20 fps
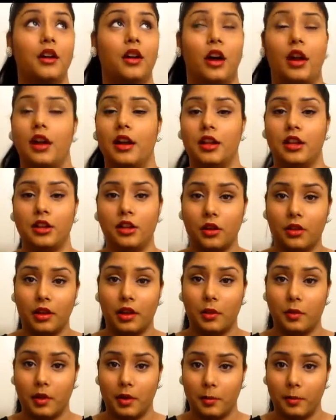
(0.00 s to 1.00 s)
already know
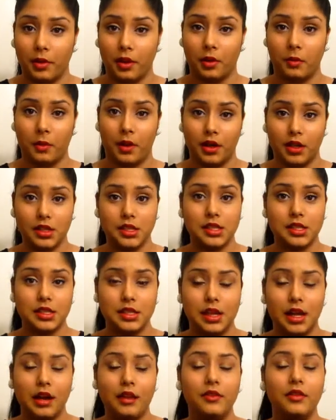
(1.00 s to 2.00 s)
like what I'm gonna wear and
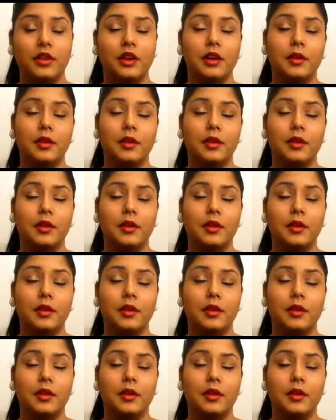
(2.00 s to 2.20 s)
stuff.